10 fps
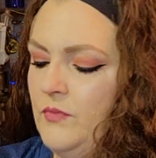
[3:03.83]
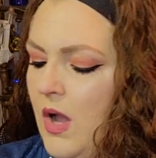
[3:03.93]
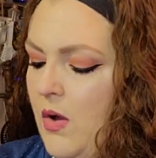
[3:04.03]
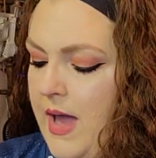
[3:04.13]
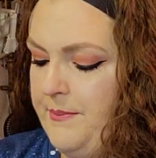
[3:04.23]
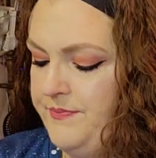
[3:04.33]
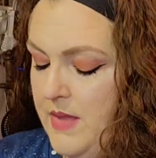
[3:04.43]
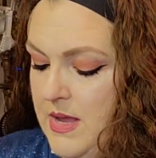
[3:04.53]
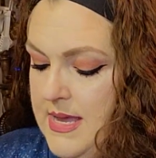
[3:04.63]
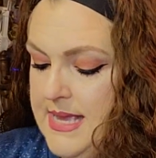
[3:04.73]
Okay.
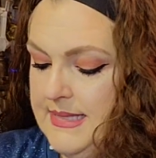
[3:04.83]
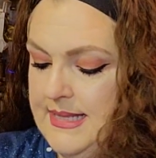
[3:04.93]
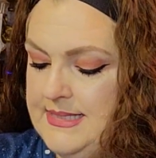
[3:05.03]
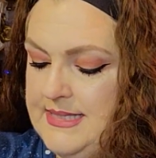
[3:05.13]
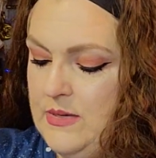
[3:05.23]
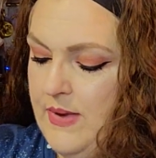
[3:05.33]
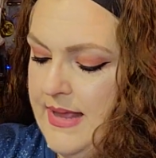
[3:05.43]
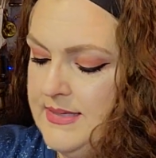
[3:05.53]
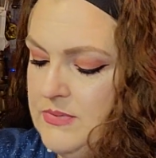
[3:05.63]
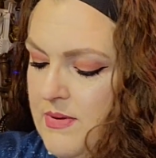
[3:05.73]
Let's see what
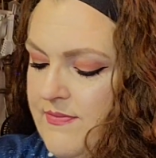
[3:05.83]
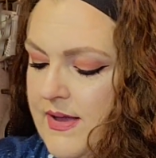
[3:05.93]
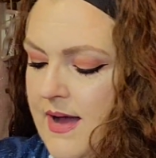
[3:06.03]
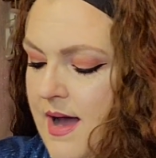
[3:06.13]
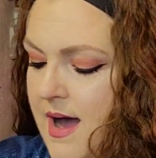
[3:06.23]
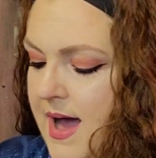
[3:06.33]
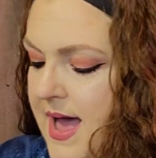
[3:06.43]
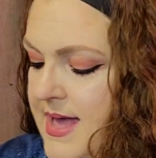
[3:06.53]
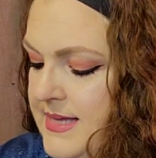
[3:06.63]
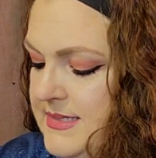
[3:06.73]
else we've got.